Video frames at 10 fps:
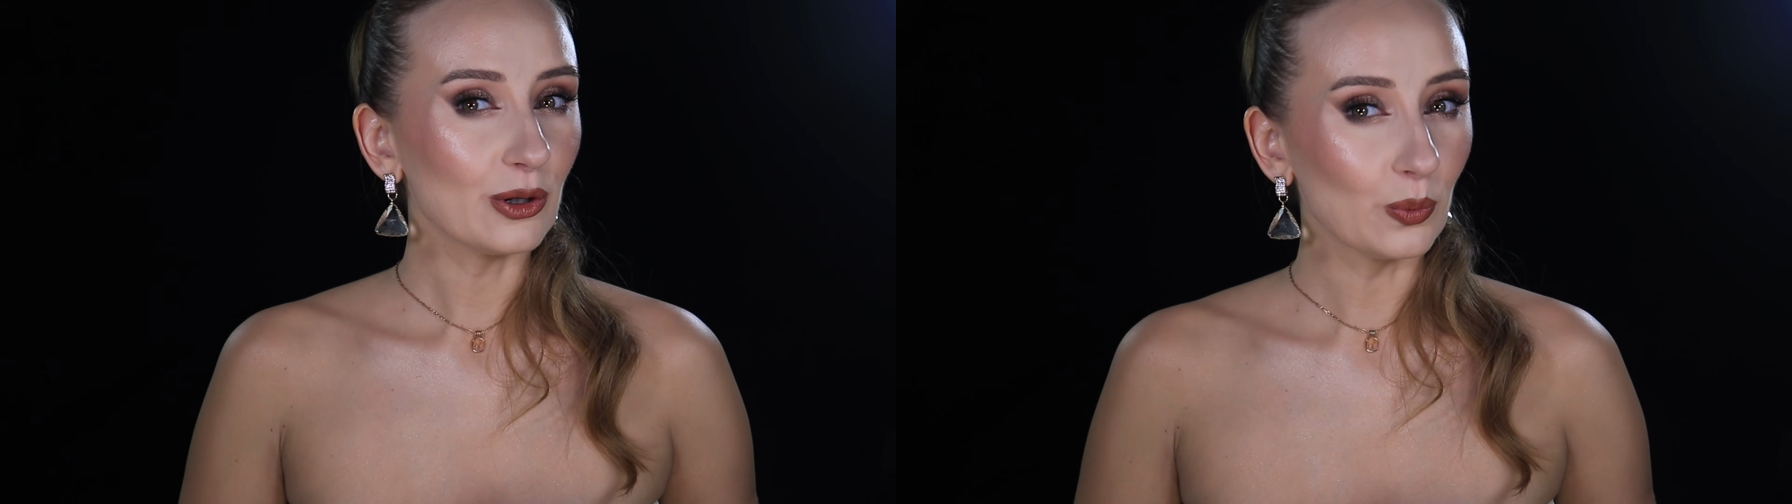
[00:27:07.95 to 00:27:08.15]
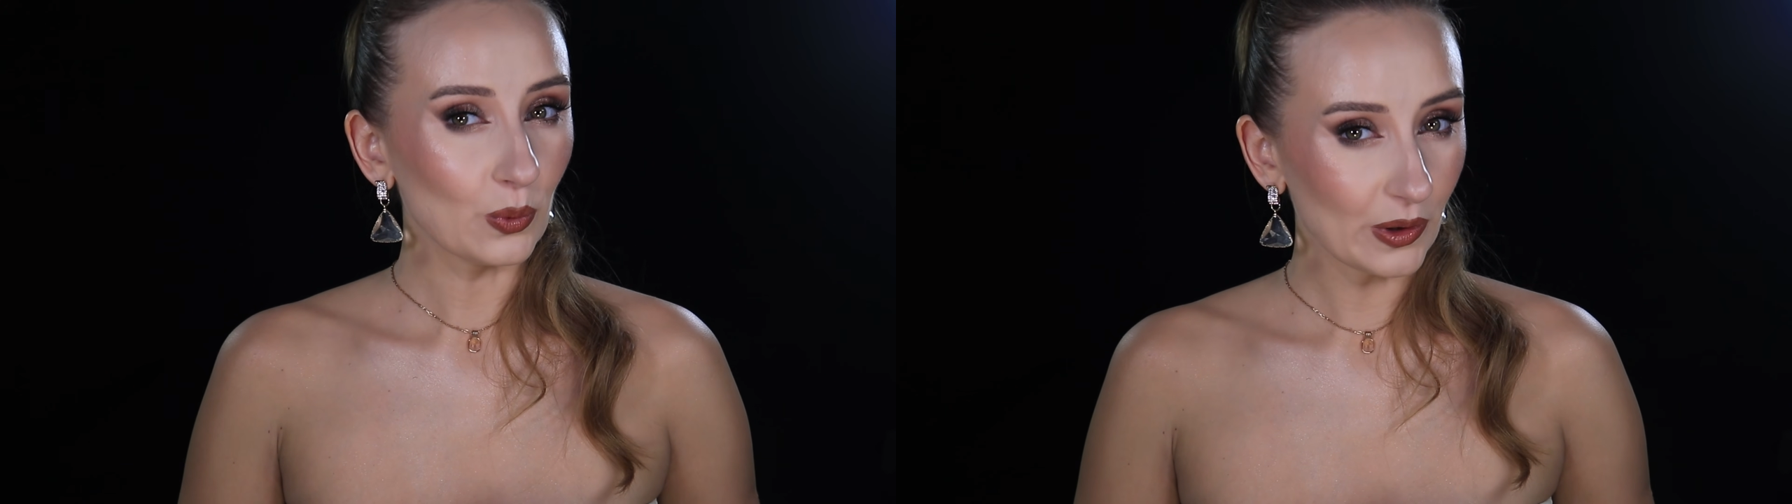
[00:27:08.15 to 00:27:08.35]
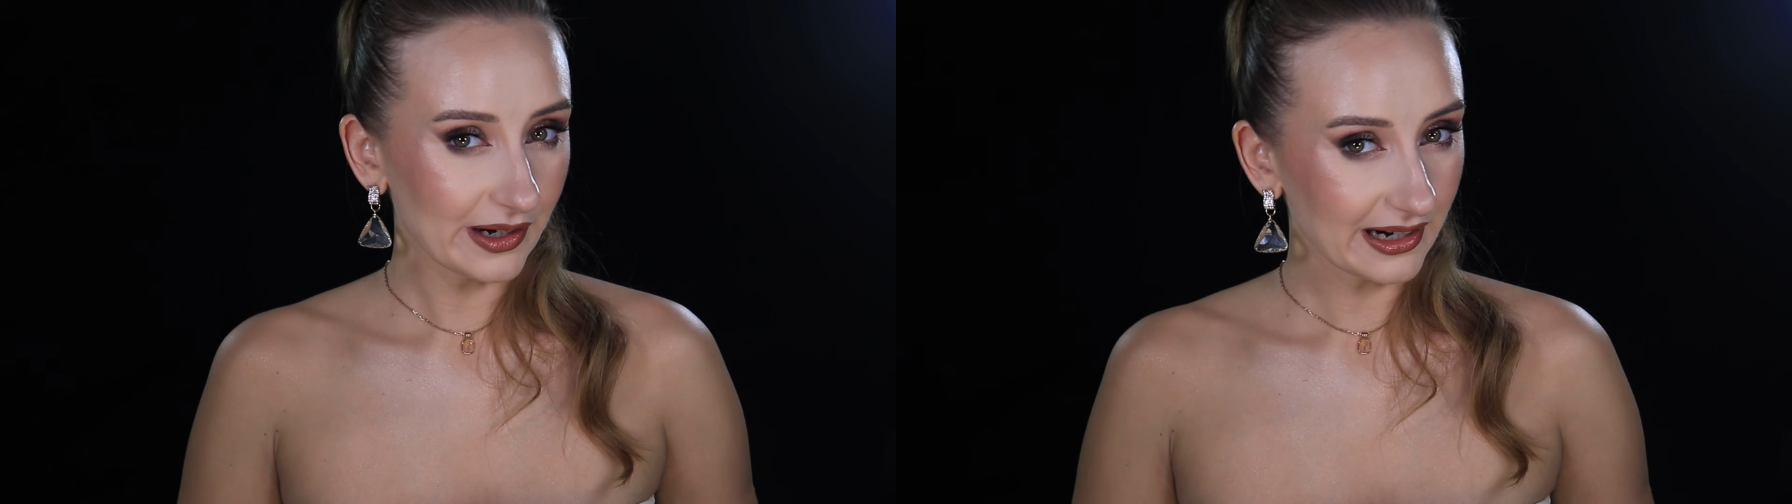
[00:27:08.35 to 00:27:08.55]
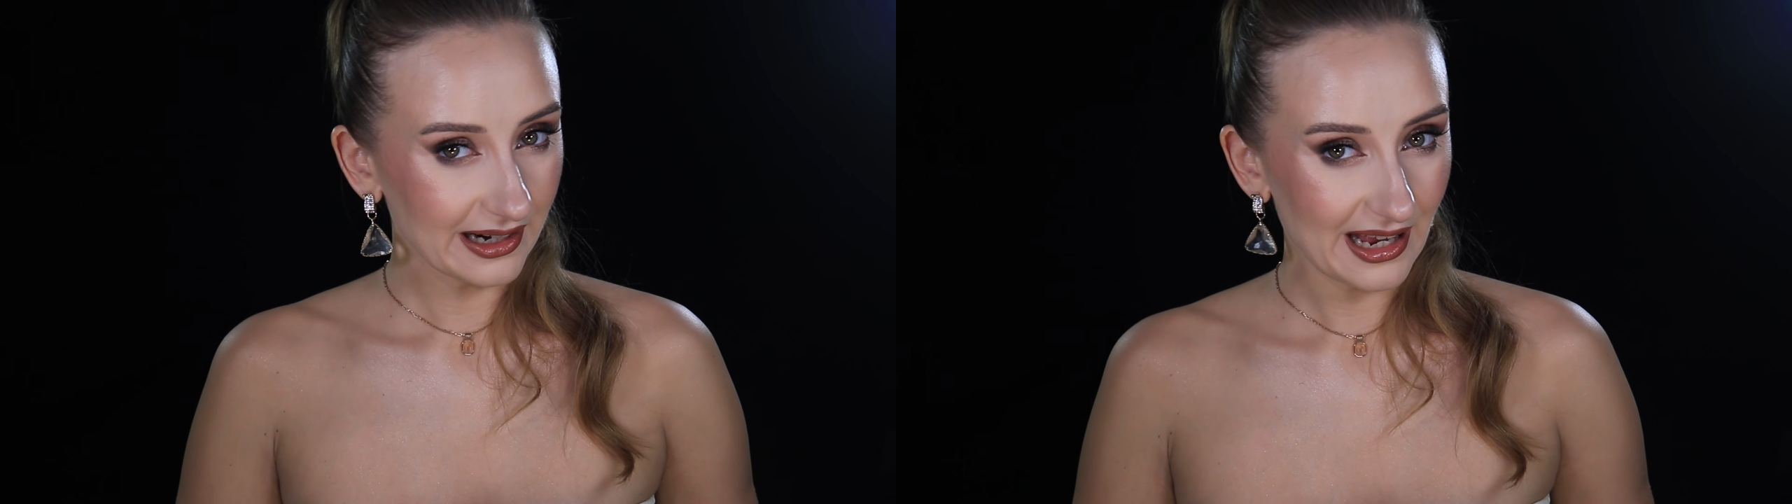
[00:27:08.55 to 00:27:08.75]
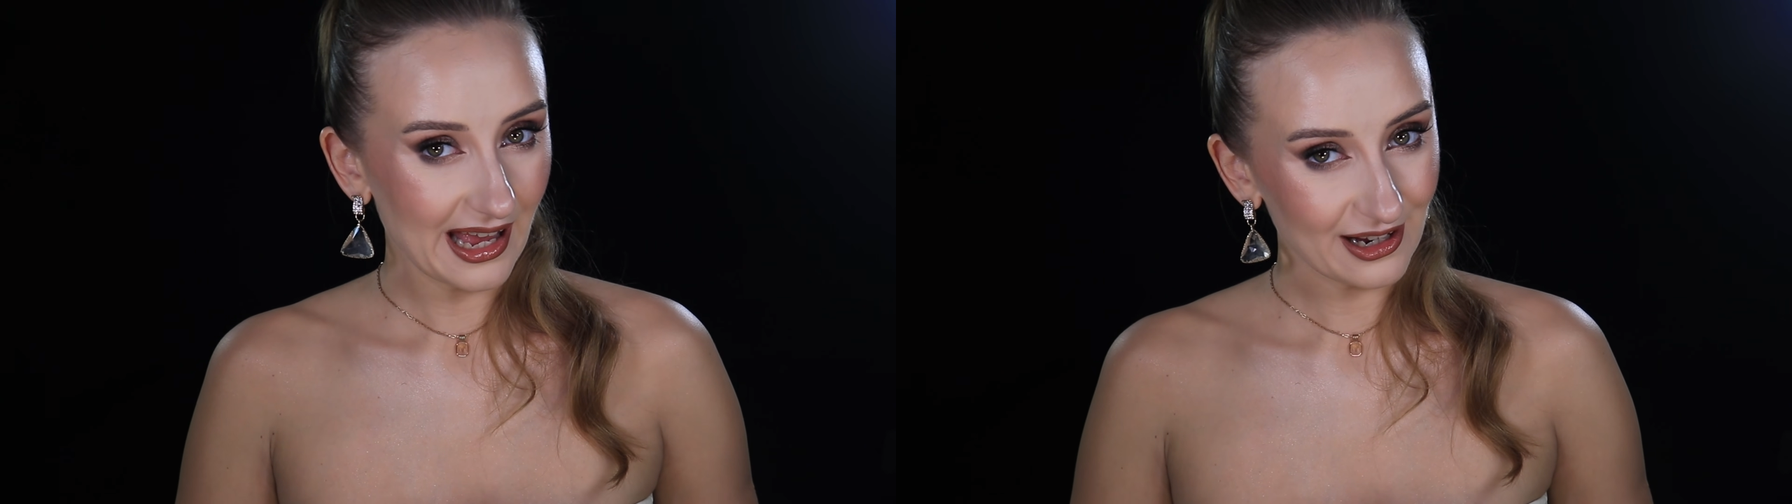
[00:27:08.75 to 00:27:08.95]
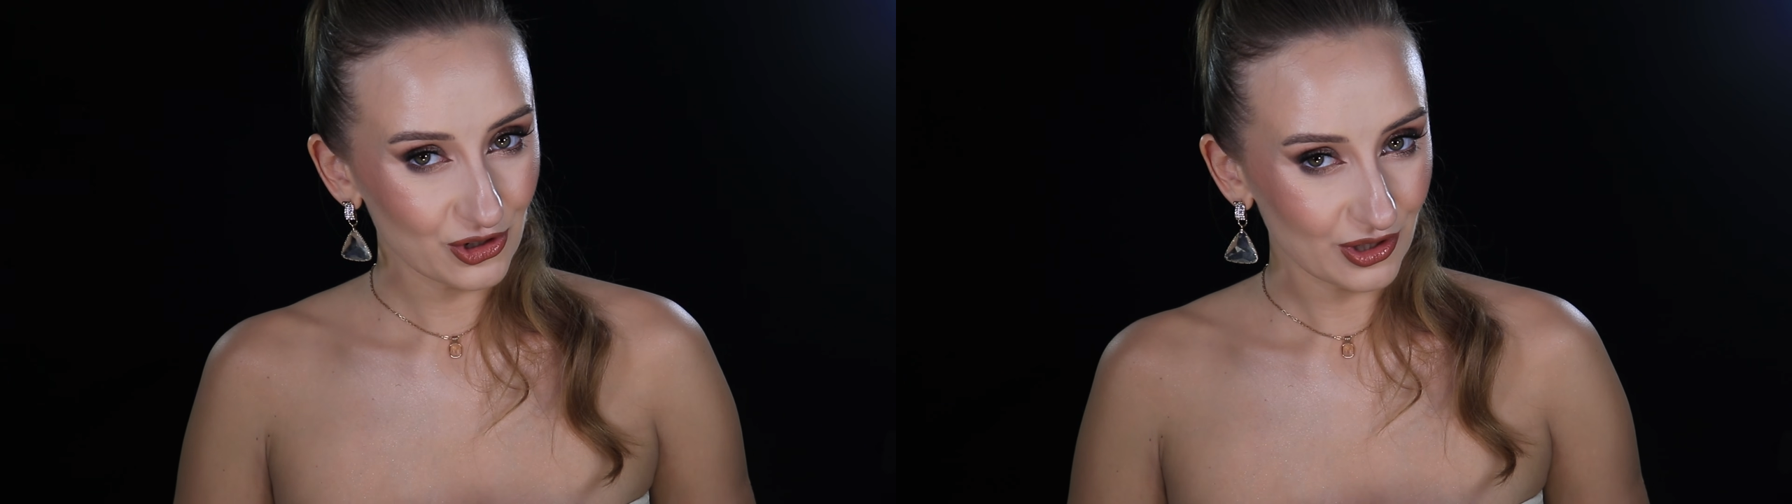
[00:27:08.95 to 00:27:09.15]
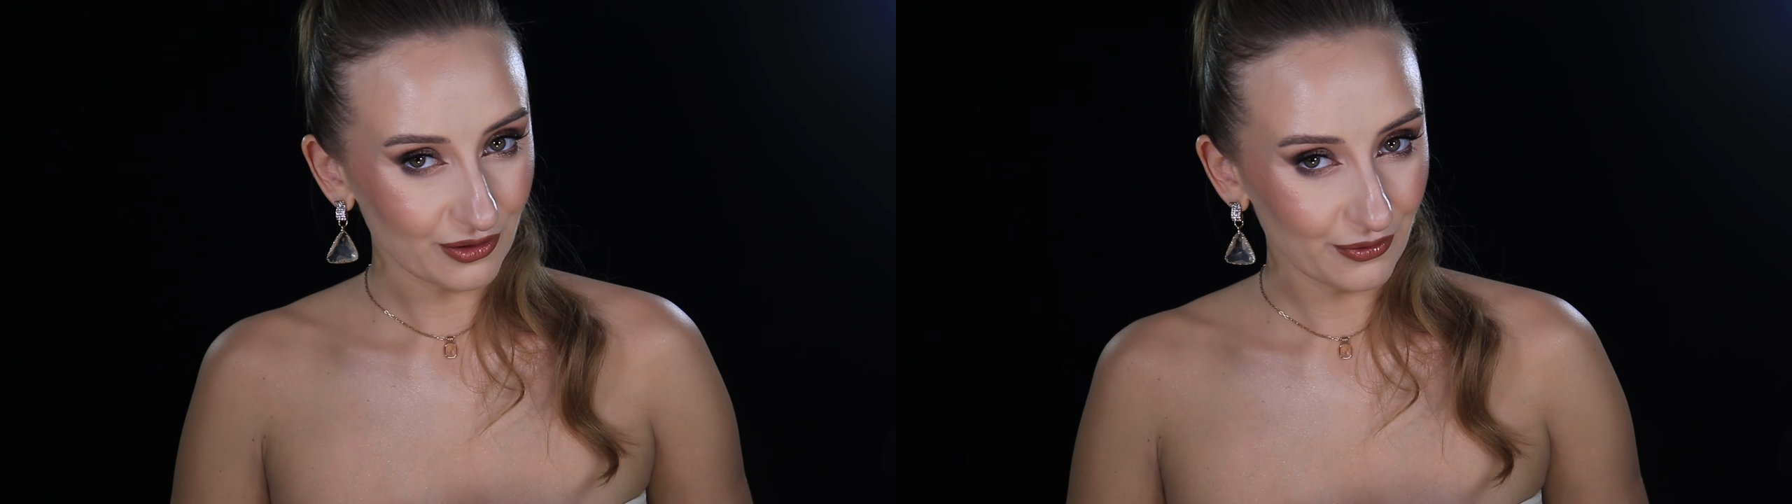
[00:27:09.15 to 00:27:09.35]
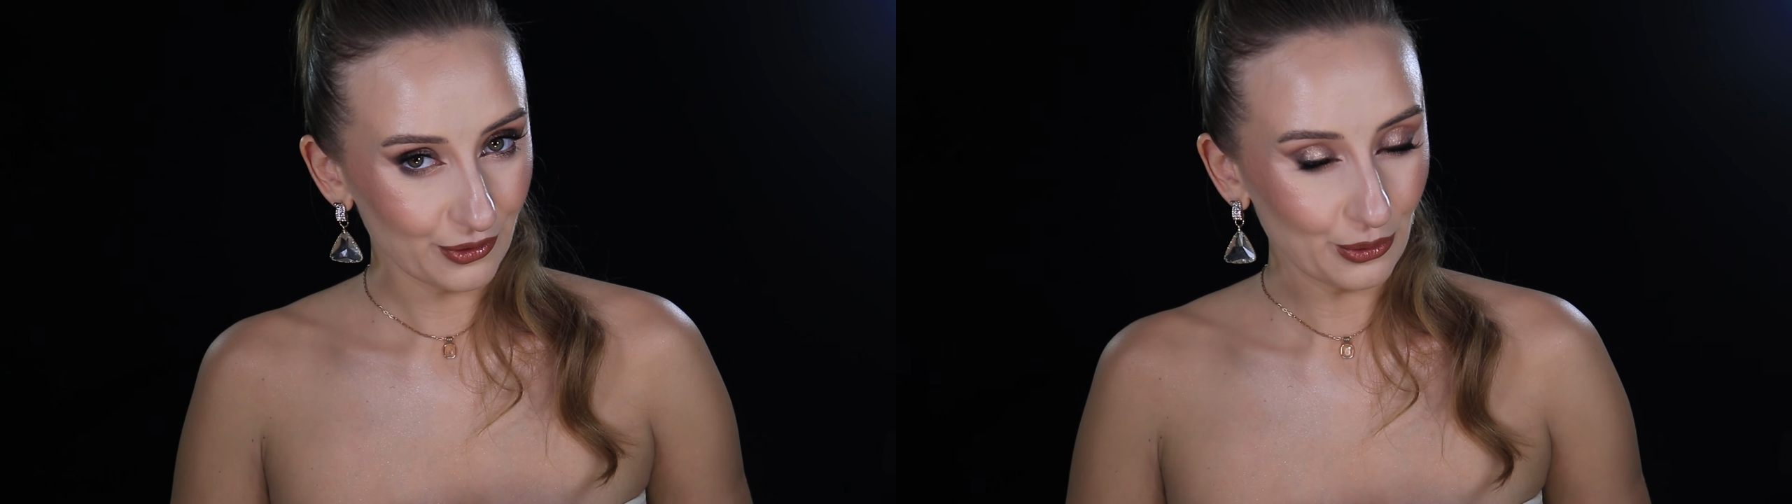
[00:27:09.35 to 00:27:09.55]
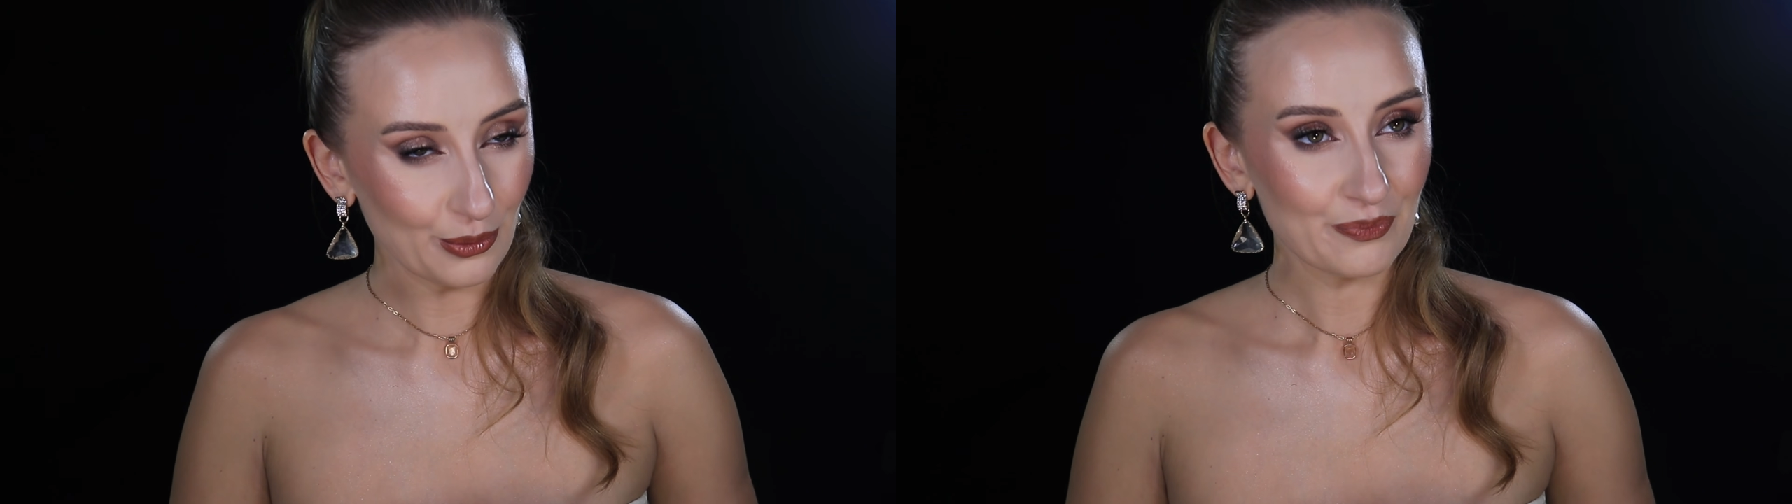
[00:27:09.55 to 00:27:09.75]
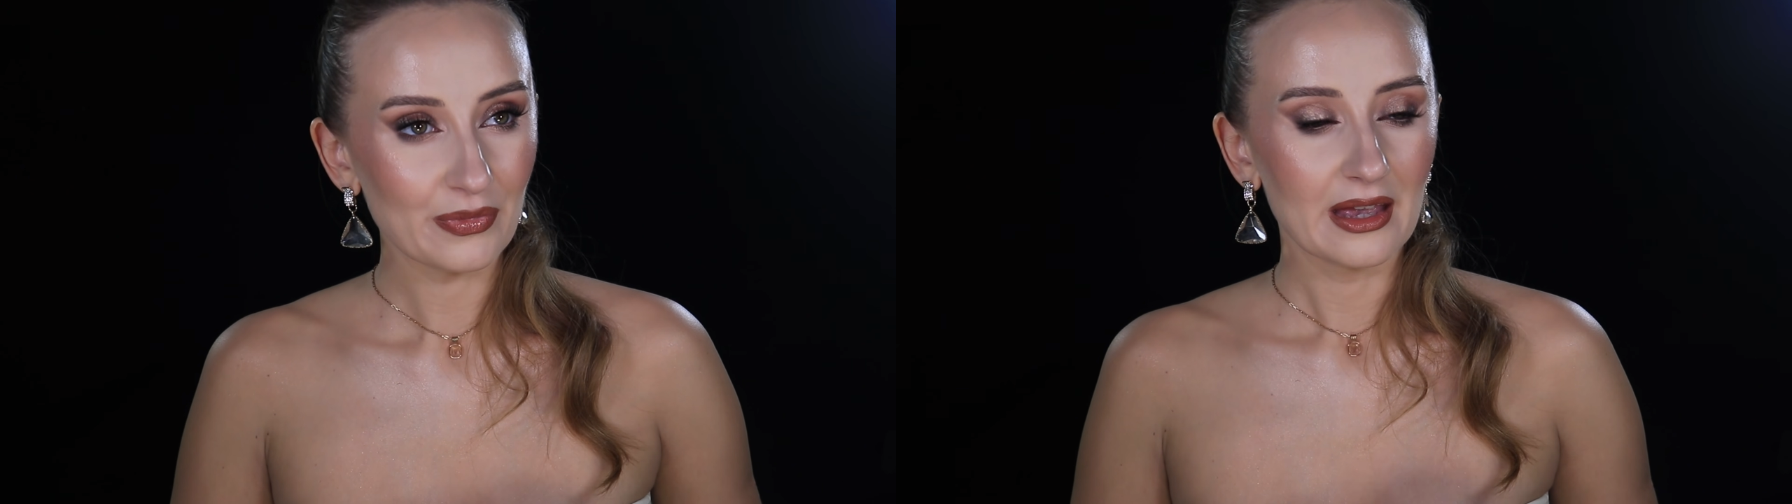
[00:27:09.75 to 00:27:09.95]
work actually for you.